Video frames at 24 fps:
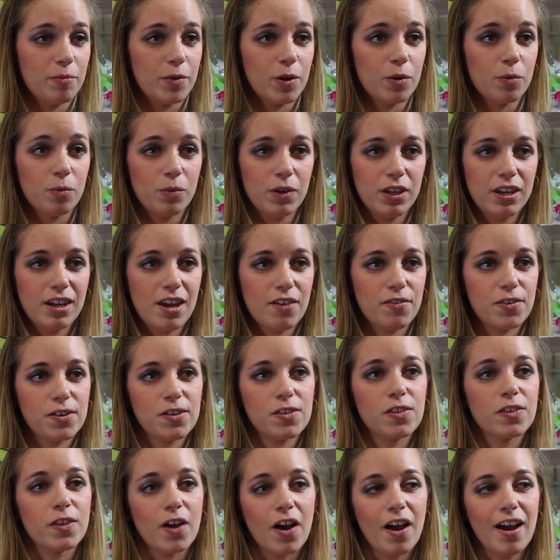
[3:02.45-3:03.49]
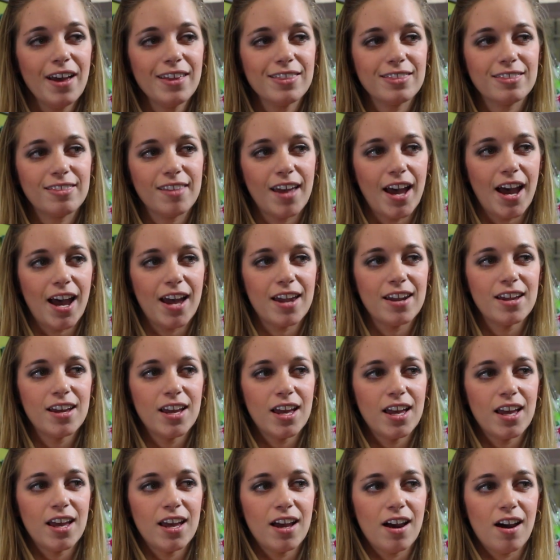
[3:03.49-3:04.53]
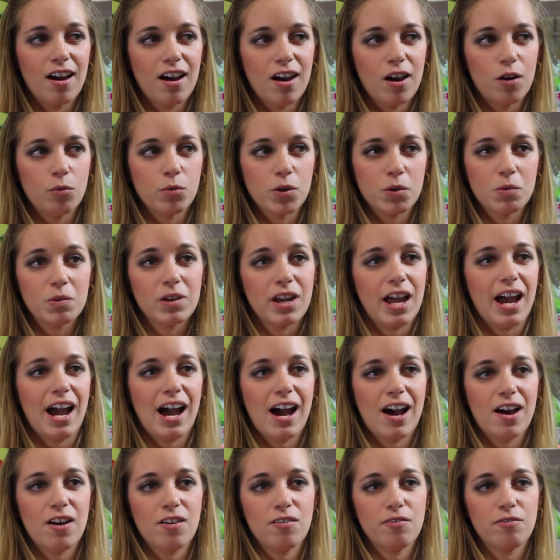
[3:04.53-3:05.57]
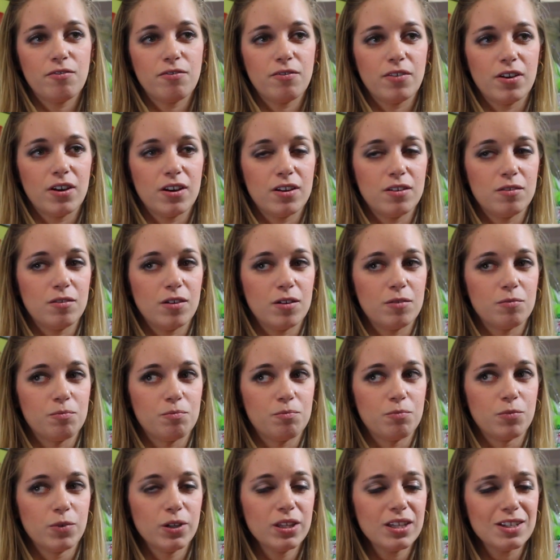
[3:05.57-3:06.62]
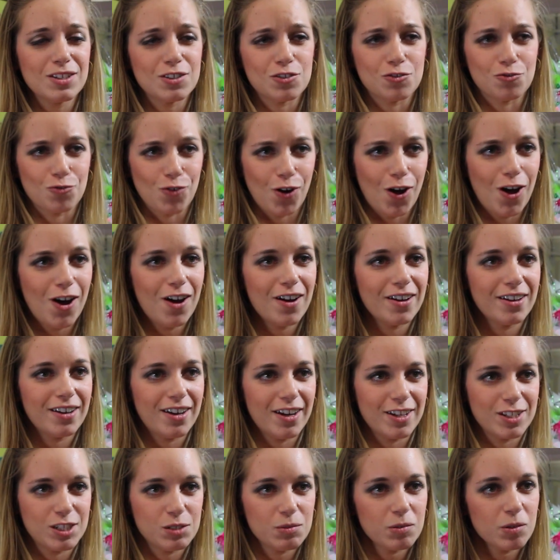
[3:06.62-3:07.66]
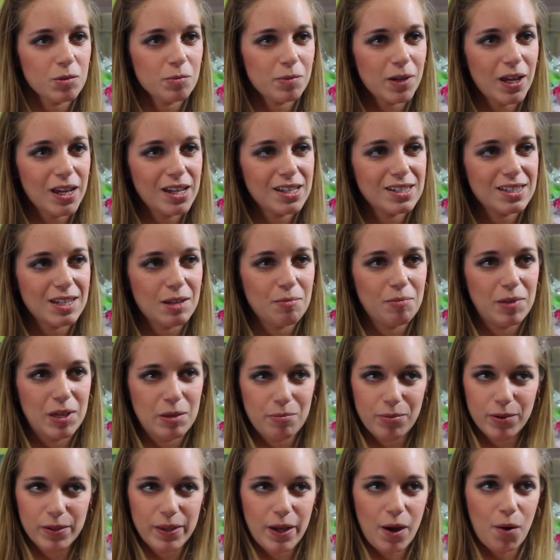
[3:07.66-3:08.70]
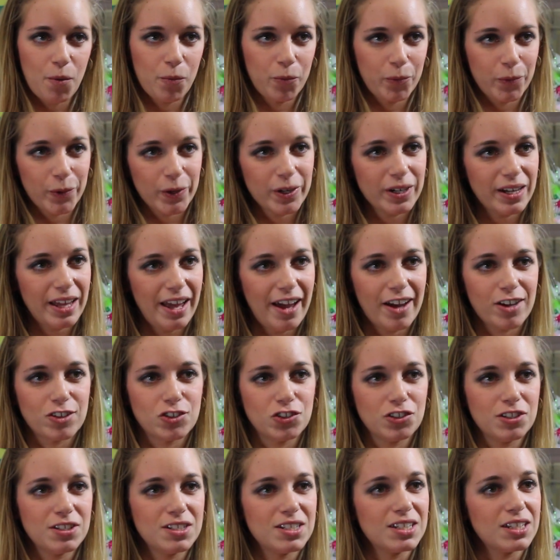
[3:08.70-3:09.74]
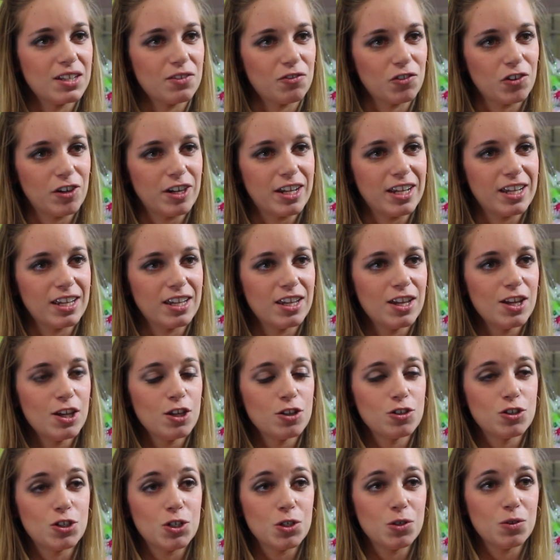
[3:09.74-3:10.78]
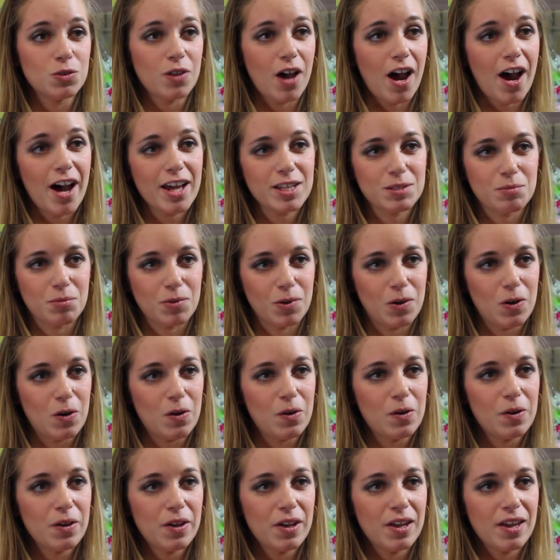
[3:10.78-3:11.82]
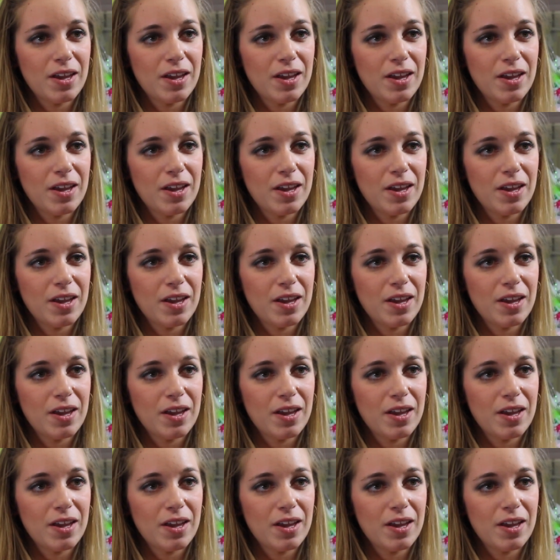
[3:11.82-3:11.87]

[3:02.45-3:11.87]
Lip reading: But we never thought that we would have a really strong customer base and people that weren't actually delivering to the hospital.